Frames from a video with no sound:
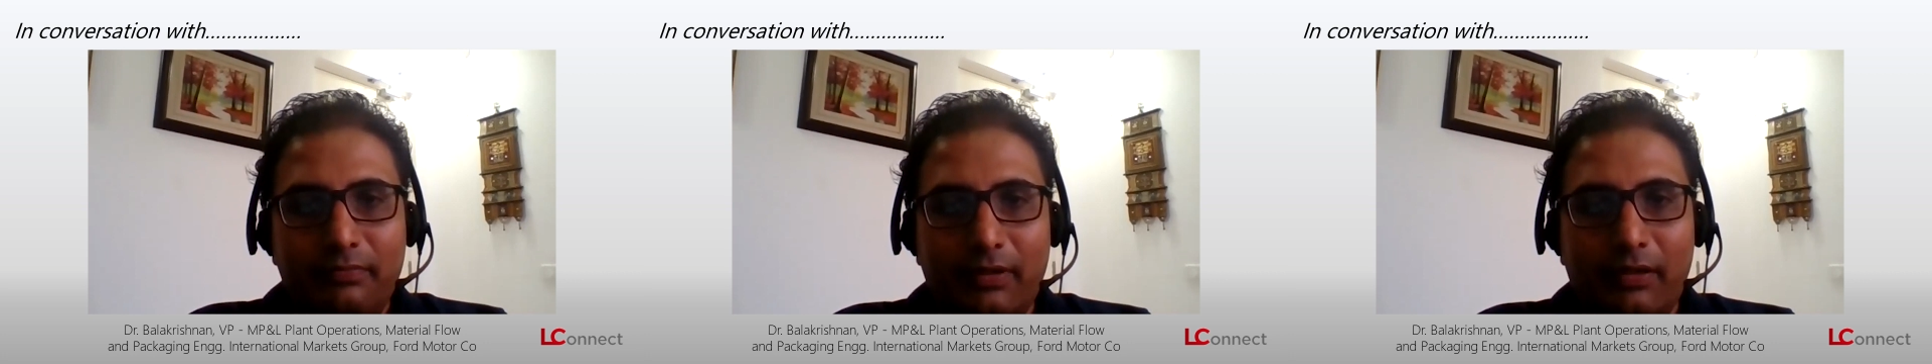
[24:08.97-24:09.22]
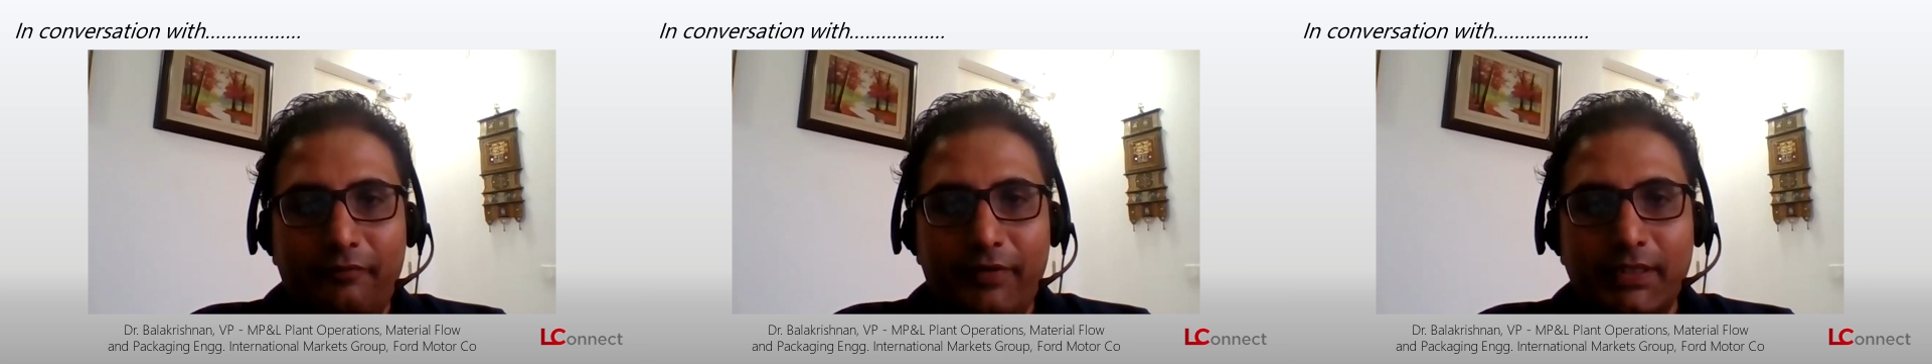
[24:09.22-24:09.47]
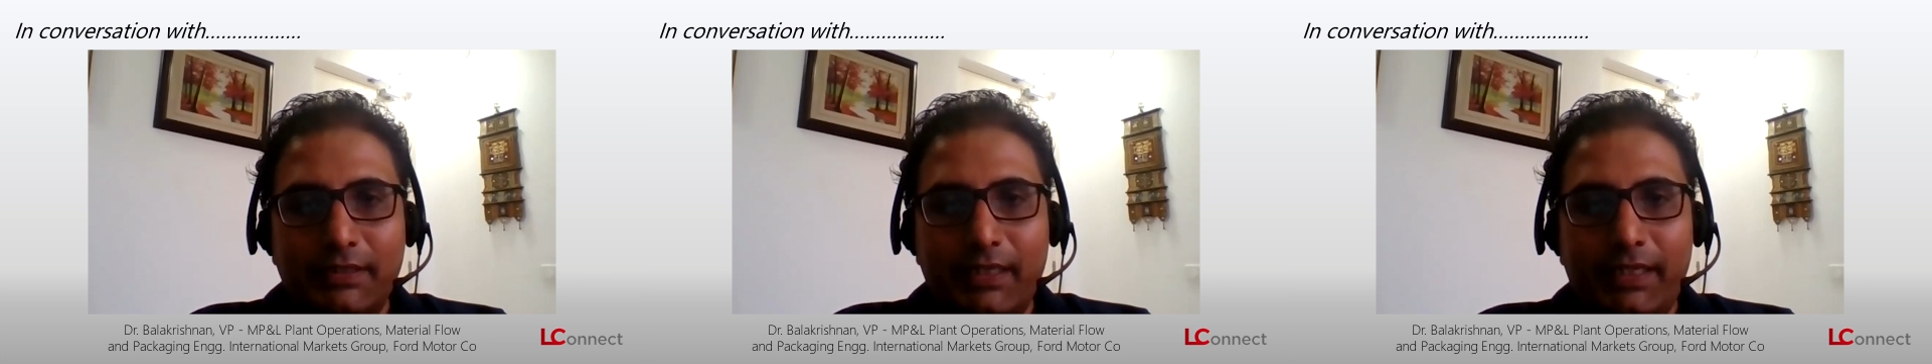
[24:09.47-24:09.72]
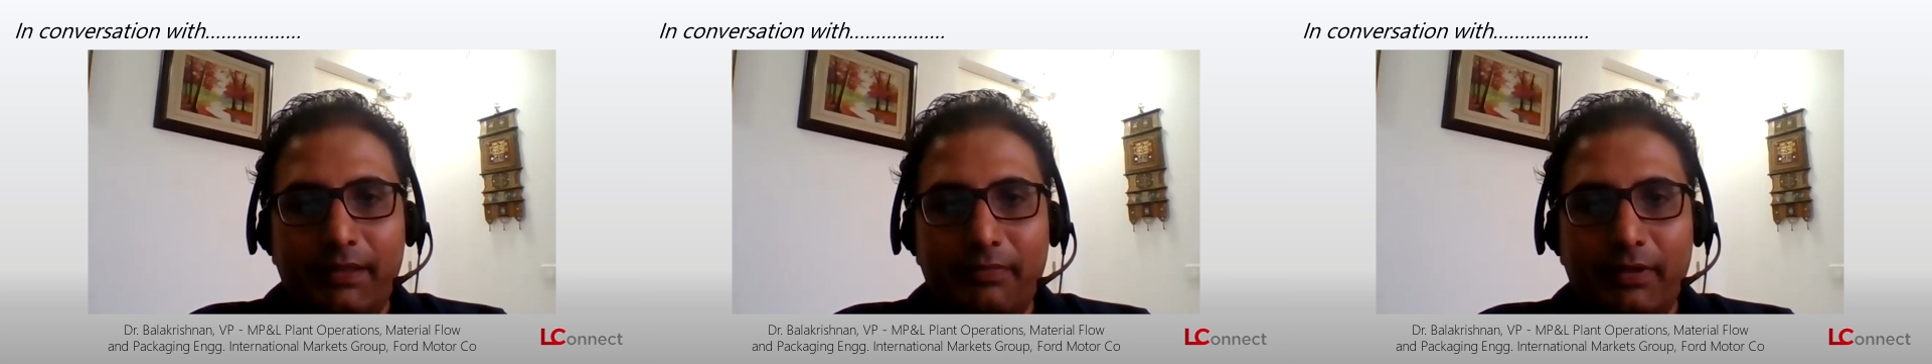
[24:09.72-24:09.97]

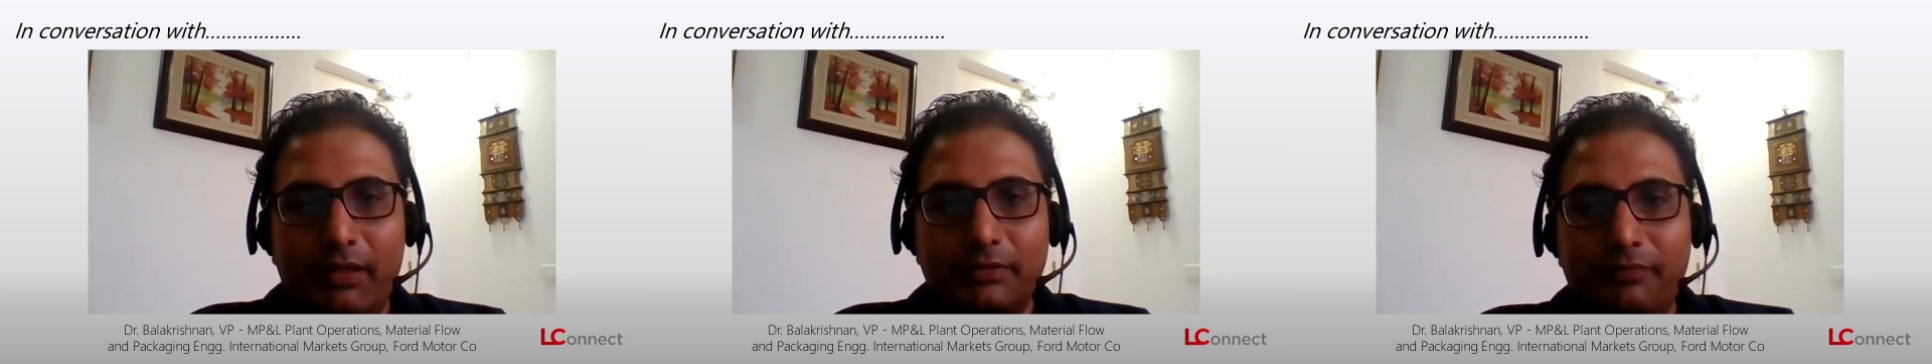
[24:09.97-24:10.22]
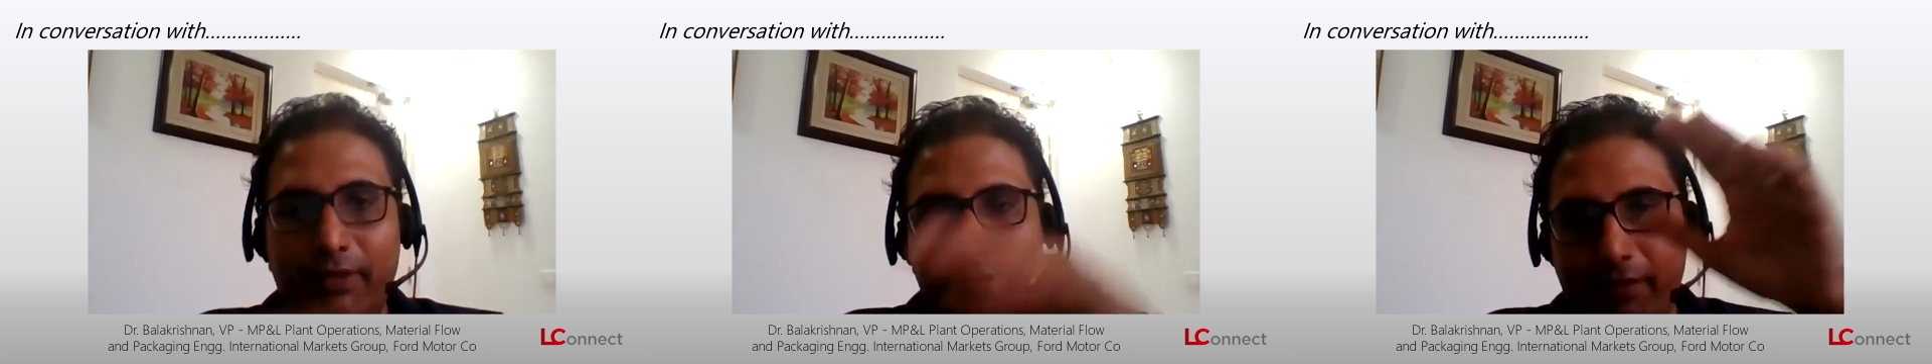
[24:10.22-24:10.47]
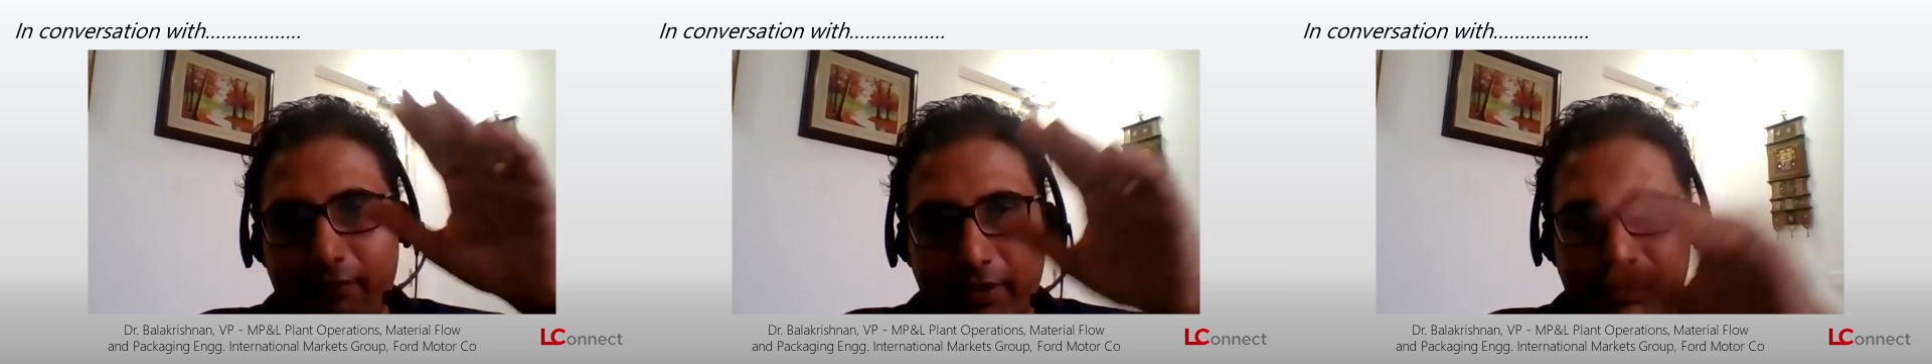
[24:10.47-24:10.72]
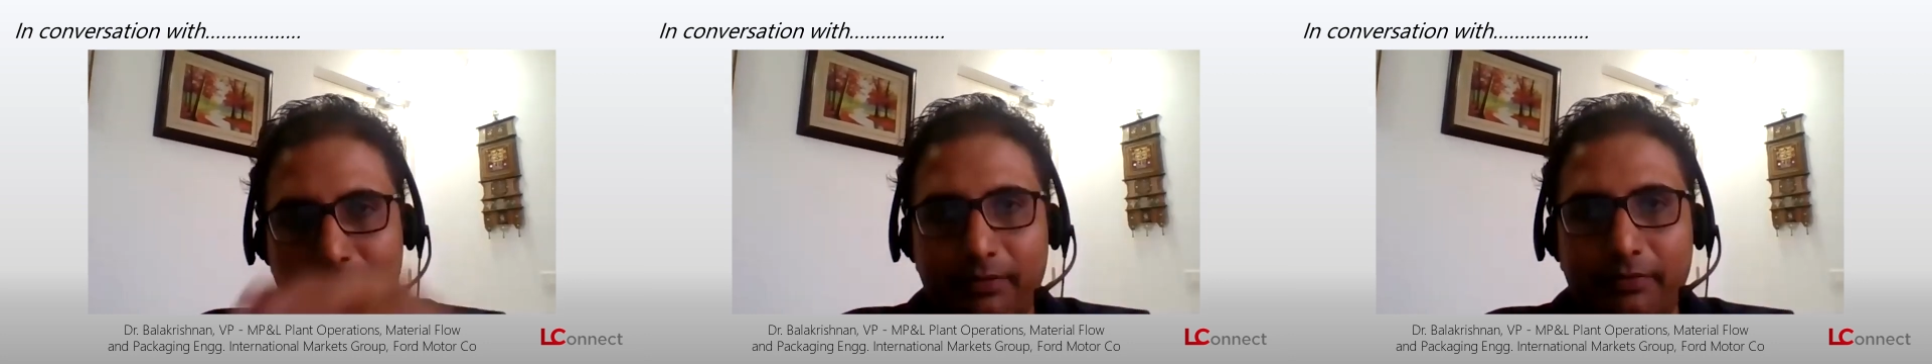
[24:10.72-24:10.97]
obviously, because when there
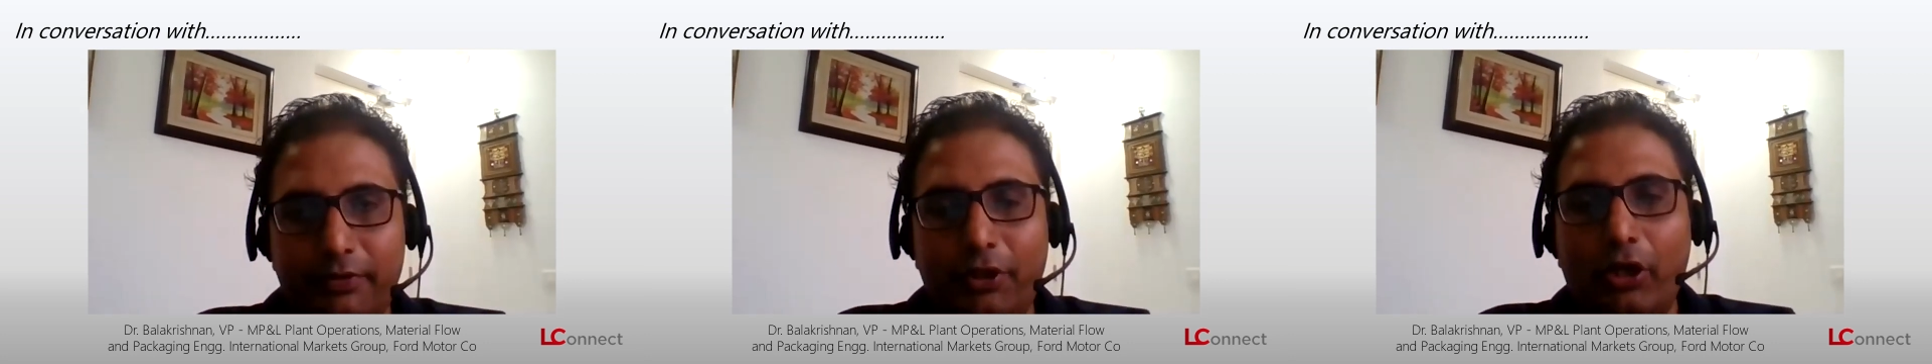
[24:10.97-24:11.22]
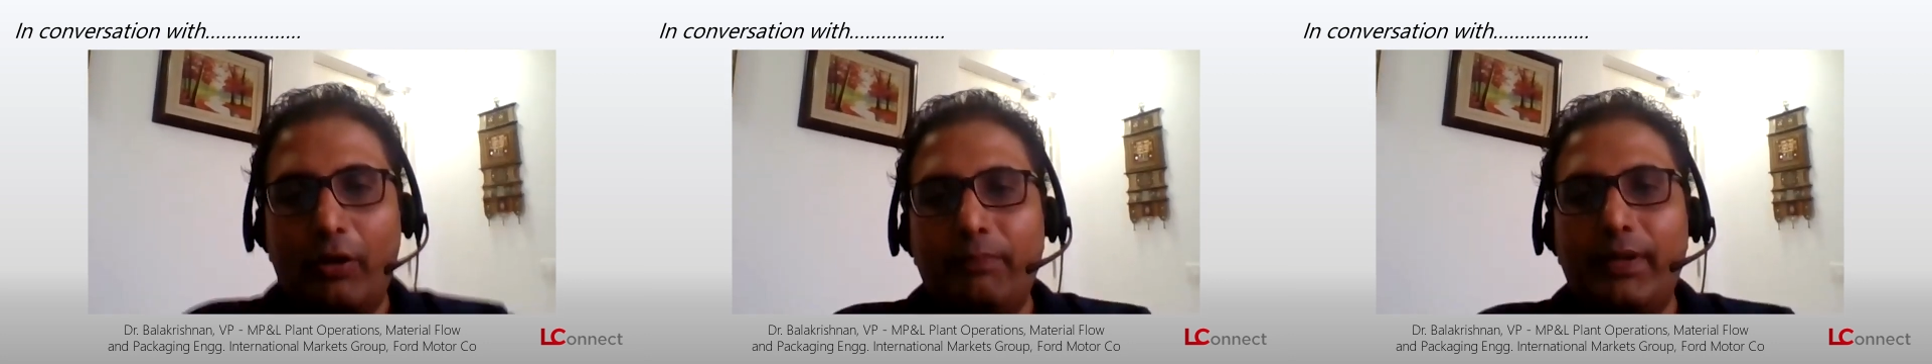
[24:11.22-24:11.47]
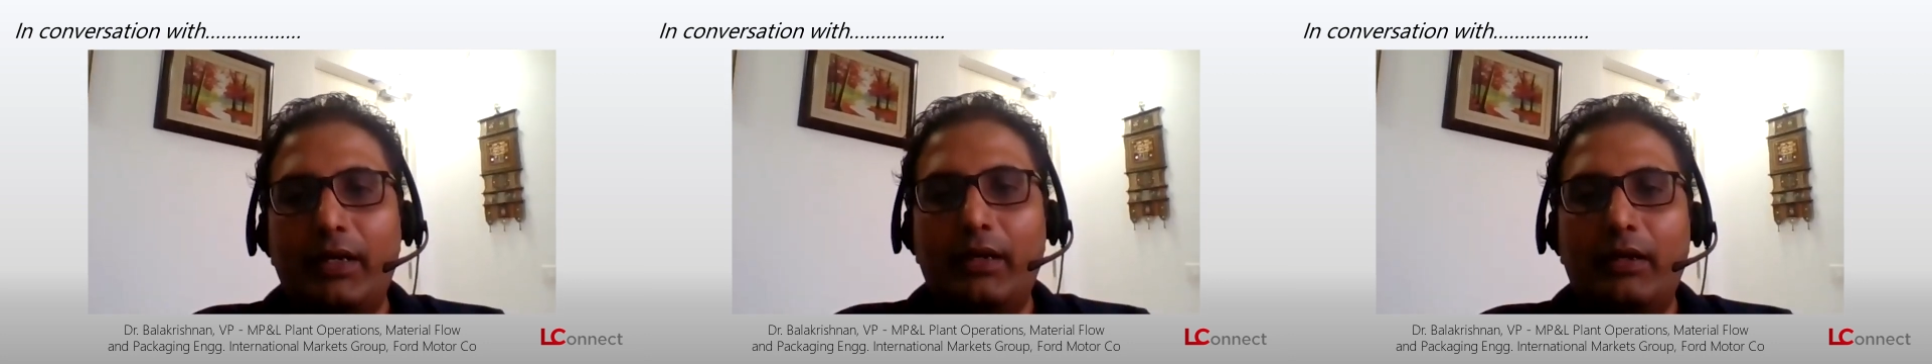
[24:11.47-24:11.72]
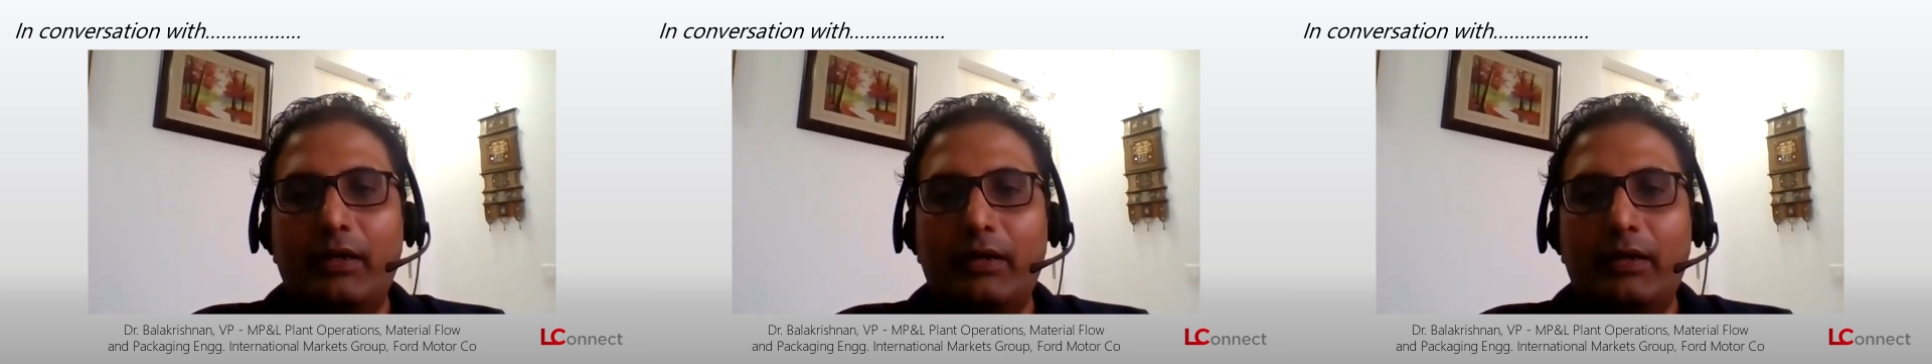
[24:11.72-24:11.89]
was drop in